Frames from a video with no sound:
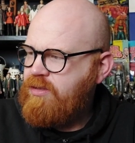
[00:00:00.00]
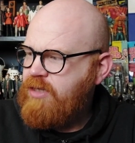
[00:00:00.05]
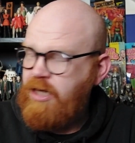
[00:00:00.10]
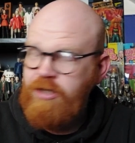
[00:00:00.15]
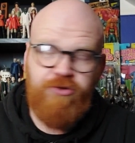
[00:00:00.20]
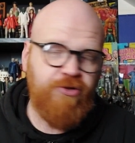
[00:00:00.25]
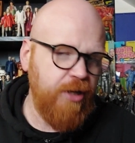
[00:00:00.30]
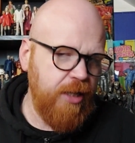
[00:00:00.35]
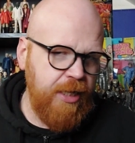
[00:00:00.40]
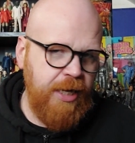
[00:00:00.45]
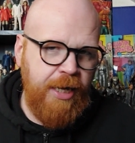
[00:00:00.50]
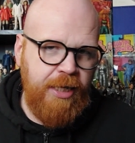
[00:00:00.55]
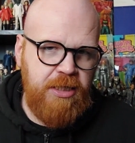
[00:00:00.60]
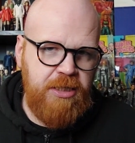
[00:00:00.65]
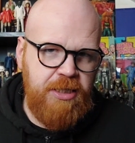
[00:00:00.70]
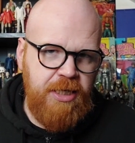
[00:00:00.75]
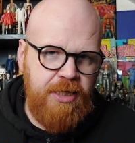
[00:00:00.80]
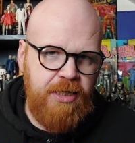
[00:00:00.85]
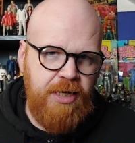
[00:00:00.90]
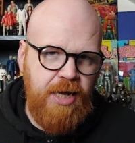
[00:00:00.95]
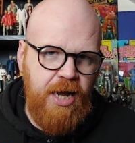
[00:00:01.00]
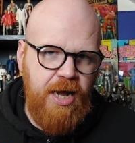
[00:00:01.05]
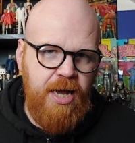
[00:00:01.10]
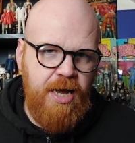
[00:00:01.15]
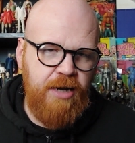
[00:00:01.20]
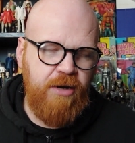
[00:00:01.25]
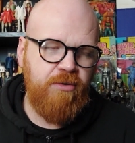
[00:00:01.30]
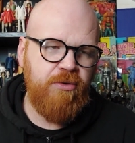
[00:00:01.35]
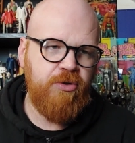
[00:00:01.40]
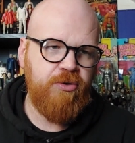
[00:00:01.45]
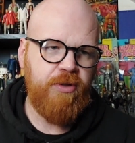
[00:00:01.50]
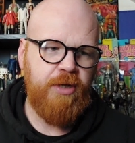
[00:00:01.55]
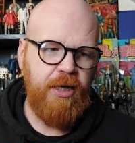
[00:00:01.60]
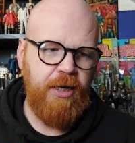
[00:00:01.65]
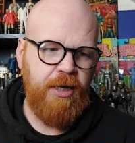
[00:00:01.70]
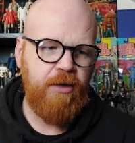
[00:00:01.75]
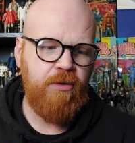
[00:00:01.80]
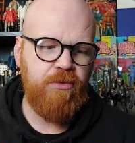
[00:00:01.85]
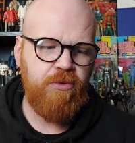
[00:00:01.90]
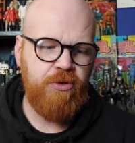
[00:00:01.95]
It's really nice seeing that, and
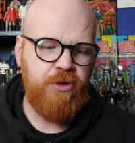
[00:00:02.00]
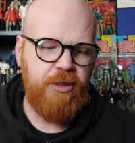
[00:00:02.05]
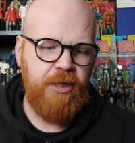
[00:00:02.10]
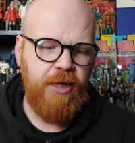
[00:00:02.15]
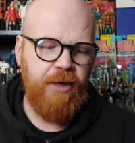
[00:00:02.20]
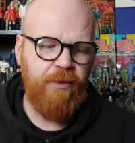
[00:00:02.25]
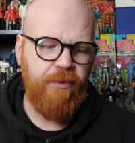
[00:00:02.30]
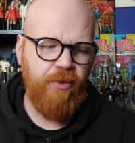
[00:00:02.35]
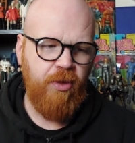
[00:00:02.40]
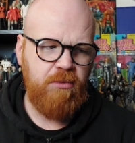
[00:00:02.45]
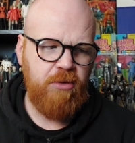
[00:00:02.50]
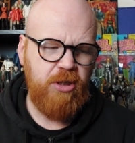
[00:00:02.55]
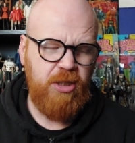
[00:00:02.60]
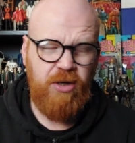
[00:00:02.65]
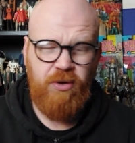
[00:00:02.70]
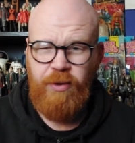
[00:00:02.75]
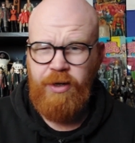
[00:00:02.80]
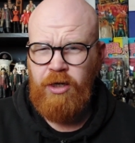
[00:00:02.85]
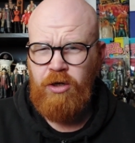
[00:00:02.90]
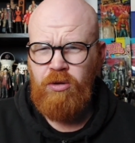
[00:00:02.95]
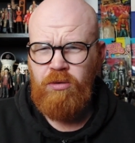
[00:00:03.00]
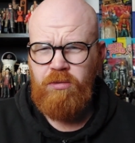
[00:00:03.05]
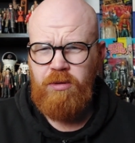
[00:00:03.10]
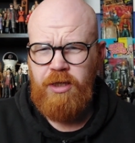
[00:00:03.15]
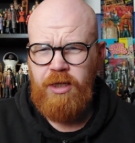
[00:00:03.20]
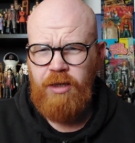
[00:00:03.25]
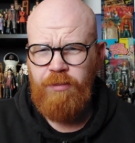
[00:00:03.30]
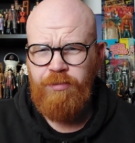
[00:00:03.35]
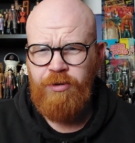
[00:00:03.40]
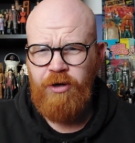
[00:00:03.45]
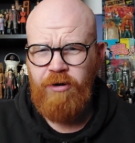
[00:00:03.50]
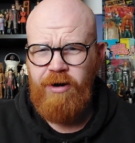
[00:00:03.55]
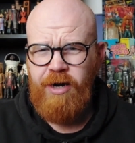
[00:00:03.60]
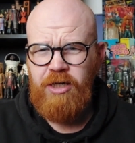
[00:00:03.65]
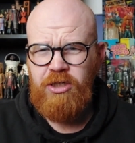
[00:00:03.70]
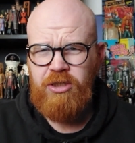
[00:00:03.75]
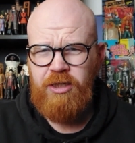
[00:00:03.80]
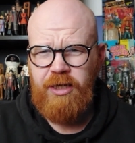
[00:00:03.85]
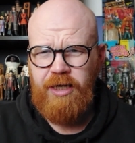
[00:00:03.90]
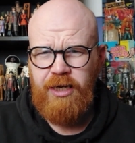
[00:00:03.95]
it's quite cool kind of
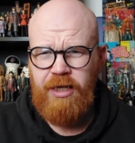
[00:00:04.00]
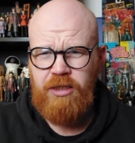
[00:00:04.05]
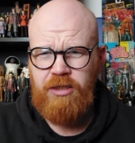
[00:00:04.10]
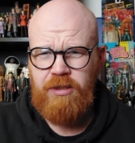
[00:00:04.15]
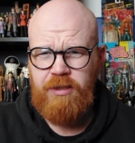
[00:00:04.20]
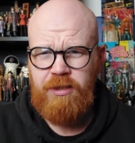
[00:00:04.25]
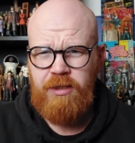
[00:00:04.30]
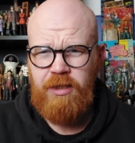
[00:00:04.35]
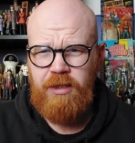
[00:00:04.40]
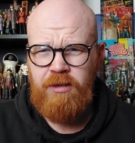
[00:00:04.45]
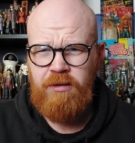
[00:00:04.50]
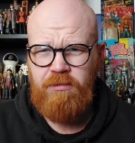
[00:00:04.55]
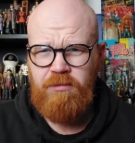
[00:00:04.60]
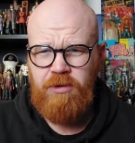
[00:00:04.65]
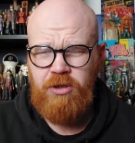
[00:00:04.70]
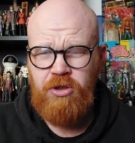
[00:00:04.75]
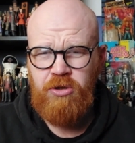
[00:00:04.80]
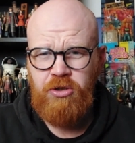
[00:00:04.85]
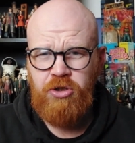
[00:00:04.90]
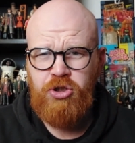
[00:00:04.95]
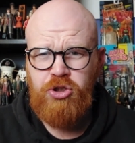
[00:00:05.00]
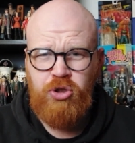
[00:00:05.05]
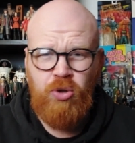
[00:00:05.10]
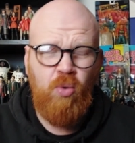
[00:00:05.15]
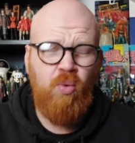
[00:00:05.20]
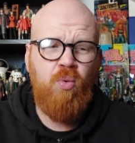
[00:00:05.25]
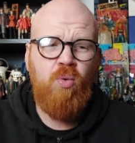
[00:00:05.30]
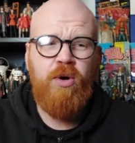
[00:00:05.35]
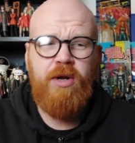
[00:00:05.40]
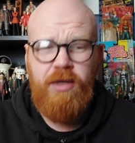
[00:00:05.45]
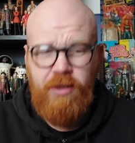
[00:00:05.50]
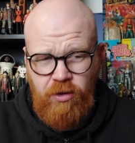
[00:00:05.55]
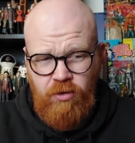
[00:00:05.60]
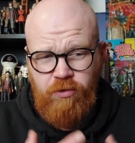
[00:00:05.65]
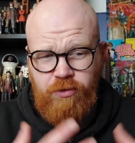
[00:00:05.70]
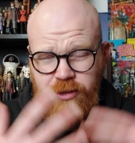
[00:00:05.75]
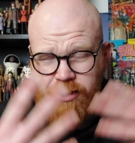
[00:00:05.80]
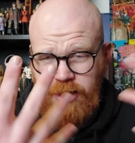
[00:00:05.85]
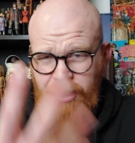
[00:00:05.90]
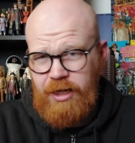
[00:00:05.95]
progression, I guess, in the show and
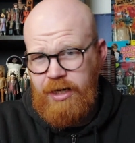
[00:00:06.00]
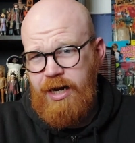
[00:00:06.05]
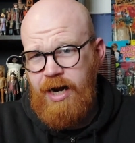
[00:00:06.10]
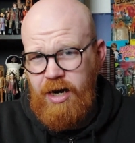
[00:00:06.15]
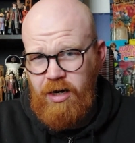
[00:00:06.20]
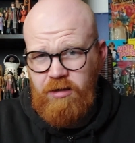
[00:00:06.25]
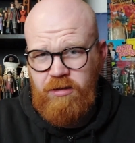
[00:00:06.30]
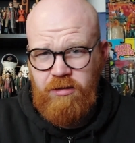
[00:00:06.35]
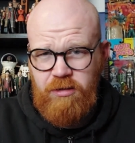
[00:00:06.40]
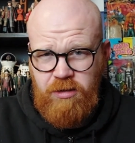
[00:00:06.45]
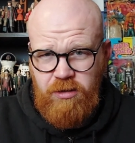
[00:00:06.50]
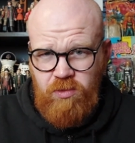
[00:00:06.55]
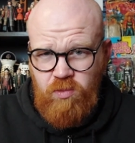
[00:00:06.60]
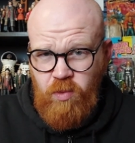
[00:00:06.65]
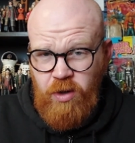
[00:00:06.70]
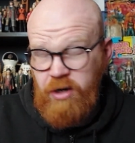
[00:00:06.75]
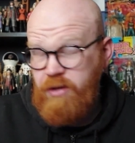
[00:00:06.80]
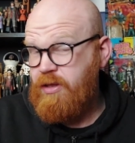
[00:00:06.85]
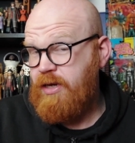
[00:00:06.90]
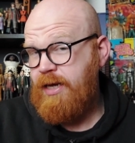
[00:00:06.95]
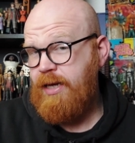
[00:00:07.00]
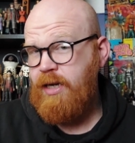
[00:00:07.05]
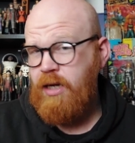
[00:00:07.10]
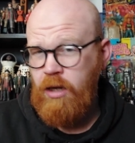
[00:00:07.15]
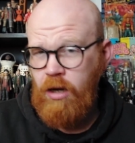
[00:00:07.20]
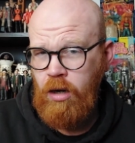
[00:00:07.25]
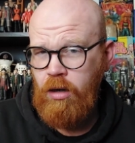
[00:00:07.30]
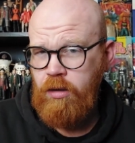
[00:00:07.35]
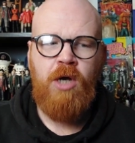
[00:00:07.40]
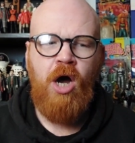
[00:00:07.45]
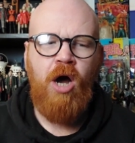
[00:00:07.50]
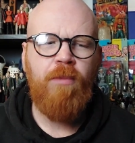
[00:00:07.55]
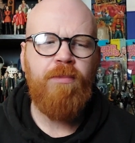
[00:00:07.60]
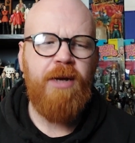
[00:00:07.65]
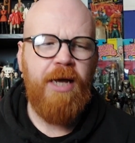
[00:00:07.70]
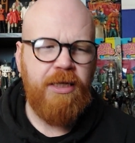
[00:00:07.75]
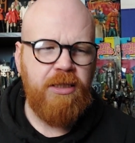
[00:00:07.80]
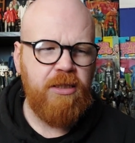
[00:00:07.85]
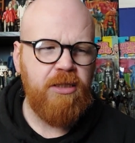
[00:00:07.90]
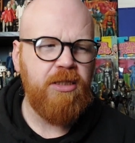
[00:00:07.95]
those kind of characters and where they kind of are. Up
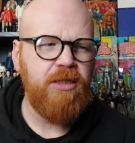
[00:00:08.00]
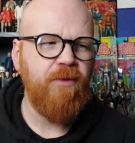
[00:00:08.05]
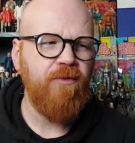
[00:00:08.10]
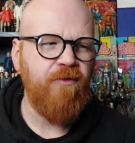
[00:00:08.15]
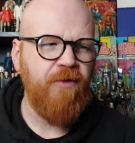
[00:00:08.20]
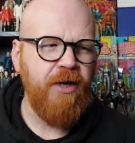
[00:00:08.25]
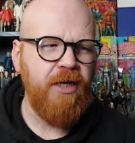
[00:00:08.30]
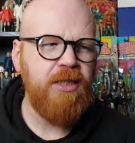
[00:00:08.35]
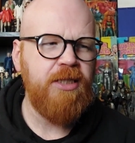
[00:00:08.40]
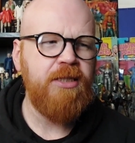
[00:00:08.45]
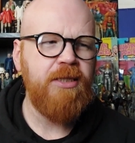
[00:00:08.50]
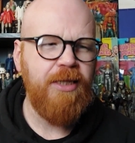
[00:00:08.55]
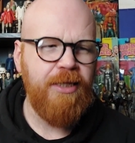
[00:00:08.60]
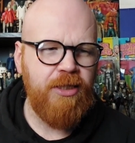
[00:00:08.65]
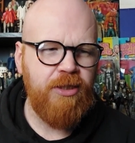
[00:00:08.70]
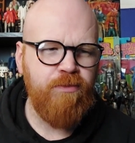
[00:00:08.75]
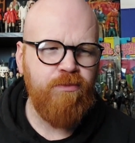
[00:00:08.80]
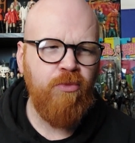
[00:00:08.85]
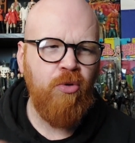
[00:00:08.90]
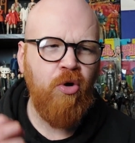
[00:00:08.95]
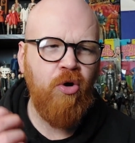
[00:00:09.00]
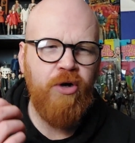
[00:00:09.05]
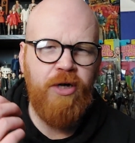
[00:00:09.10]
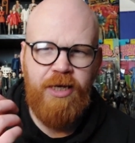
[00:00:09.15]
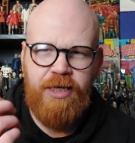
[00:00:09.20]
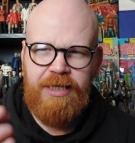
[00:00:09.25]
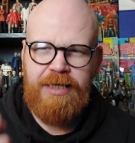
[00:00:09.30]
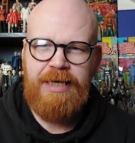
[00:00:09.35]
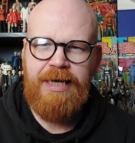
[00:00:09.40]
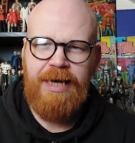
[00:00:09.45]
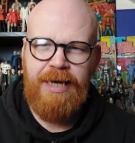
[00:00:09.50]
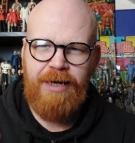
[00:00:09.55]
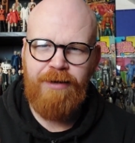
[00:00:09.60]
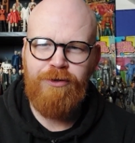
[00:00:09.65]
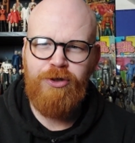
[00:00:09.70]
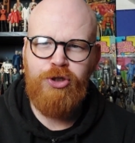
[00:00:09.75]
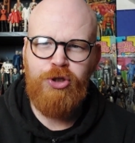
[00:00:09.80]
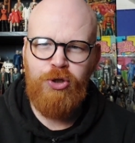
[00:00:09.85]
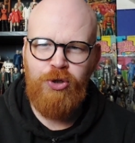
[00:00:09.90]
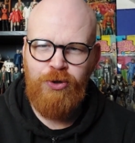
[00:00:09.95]
next is something that's more you can kind of
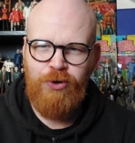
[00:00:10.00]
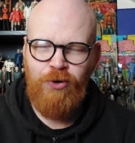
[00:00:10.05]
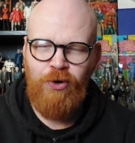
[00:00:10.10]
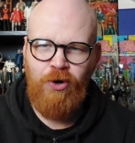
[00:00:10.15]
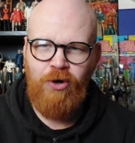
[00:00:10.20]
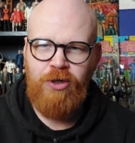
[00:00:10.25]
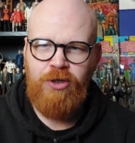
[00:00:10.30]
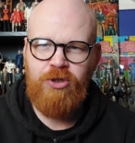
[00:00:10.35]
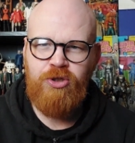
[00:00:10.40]
chew on.